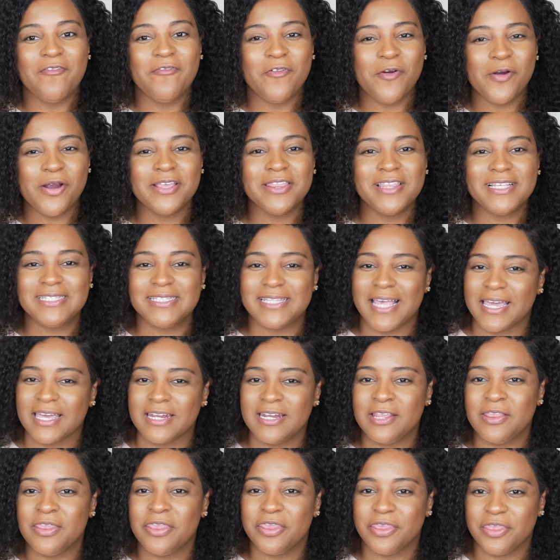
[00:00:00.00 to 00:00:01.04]
For the
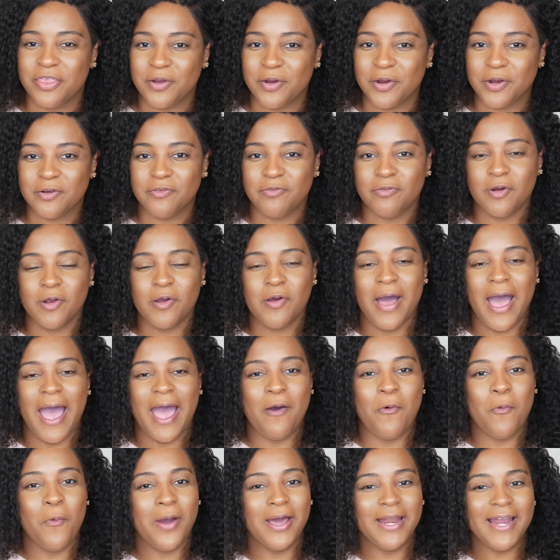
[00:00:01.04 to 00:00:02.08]
second and third row,
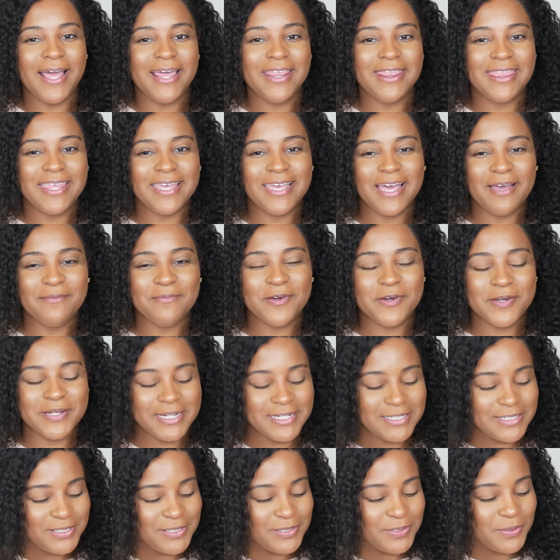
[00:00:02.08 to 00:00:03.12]
what I think I'm
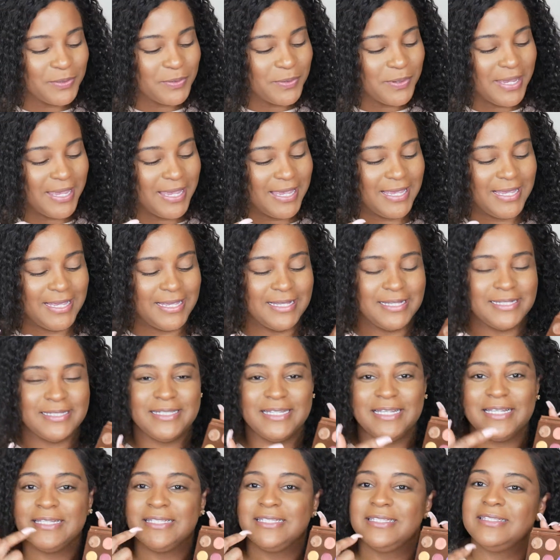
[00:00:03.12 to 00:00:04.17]
gonna do
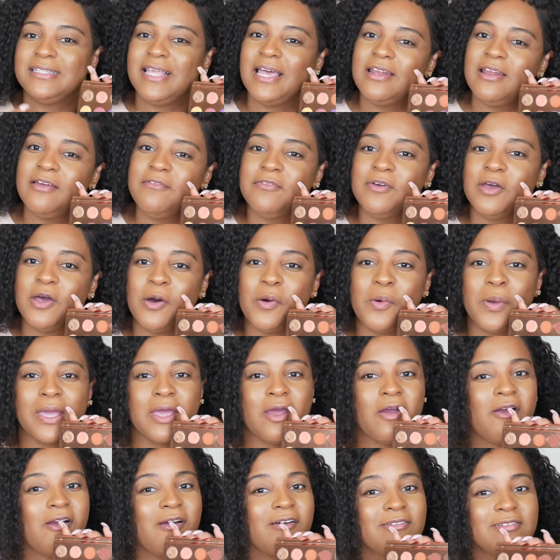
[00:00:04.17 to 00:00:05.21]
is, instead of going
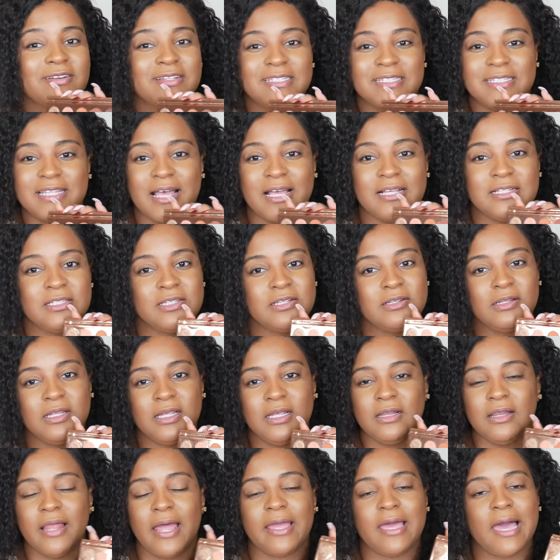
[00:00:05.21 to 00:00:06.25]

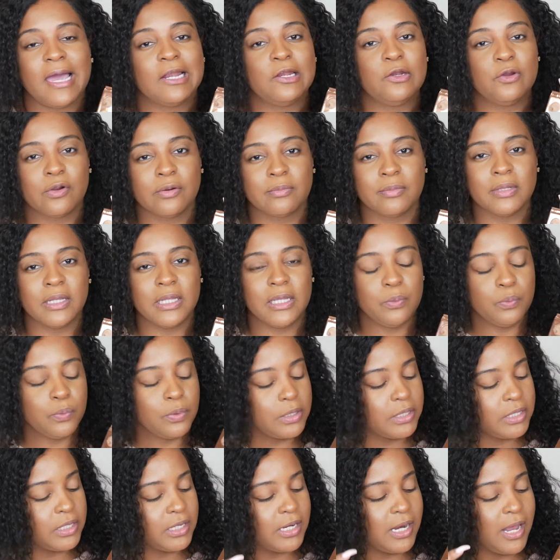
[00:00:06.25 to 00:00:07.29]
horizontally like I normally
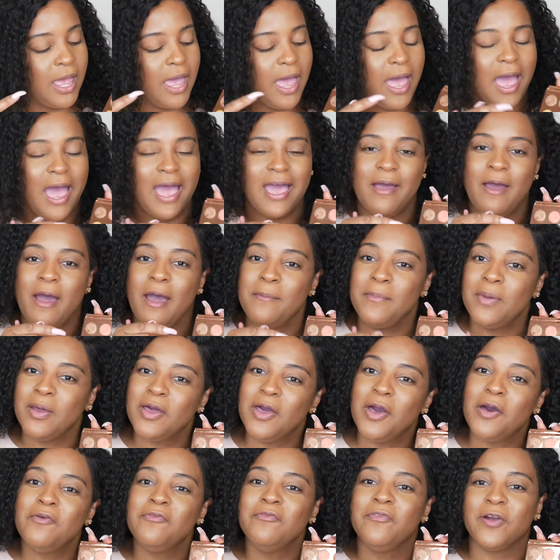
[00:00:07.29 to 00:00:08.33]
would, I'm gonna
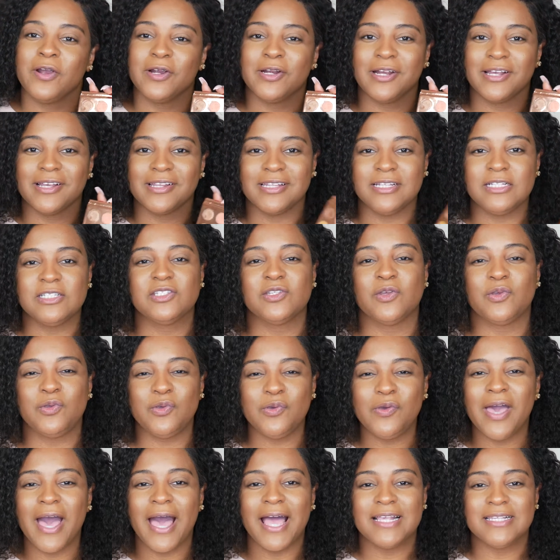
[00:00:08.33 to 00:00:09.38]
go vertically so
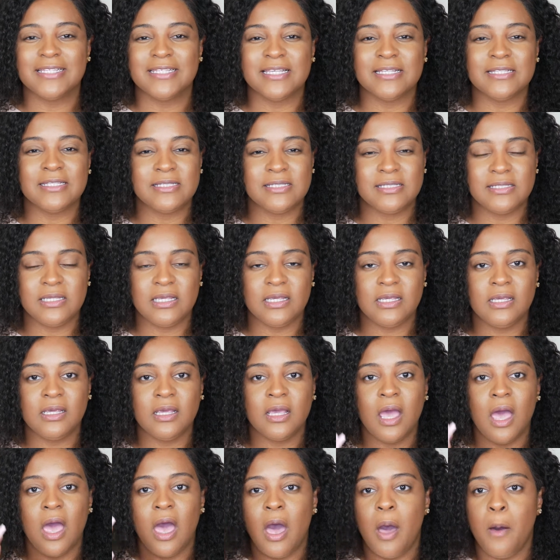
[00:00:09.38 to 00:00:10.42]
you guys can see
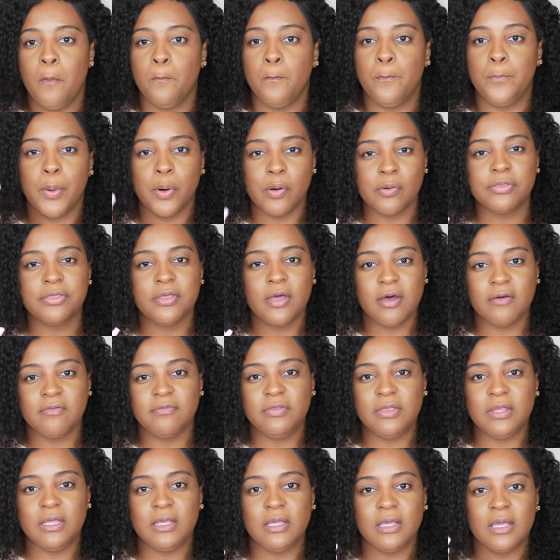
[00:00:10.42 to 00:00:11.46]
both
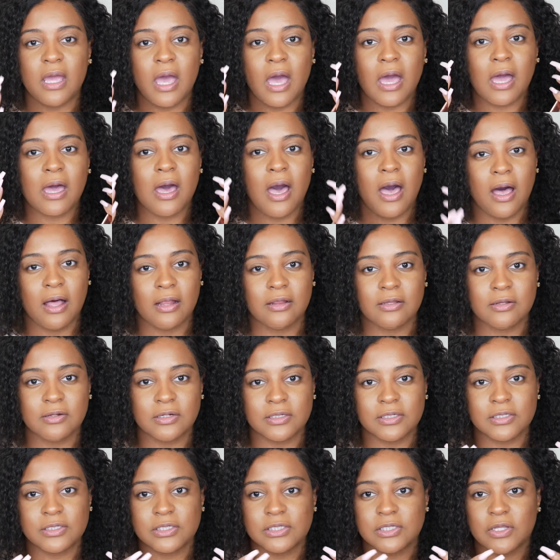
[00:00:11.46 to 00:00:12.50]
of the
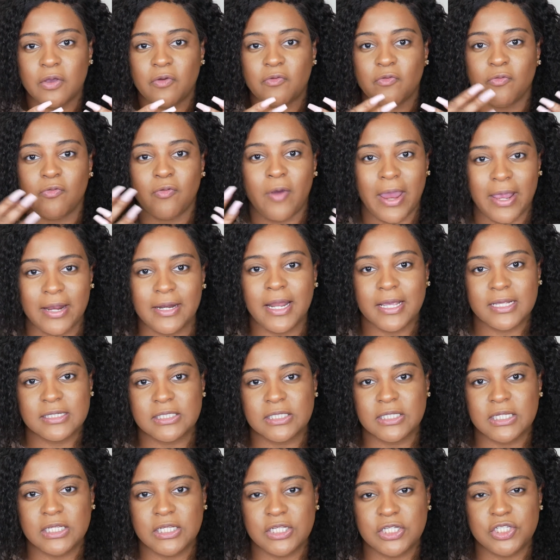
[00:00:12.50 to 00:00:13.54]
colors right
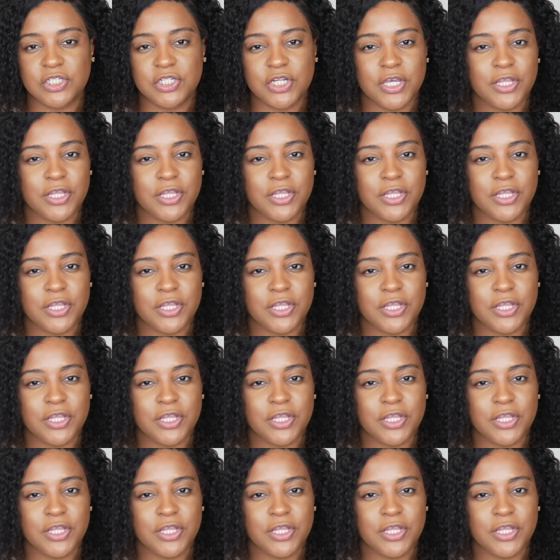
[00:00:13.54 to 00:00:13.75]
next to each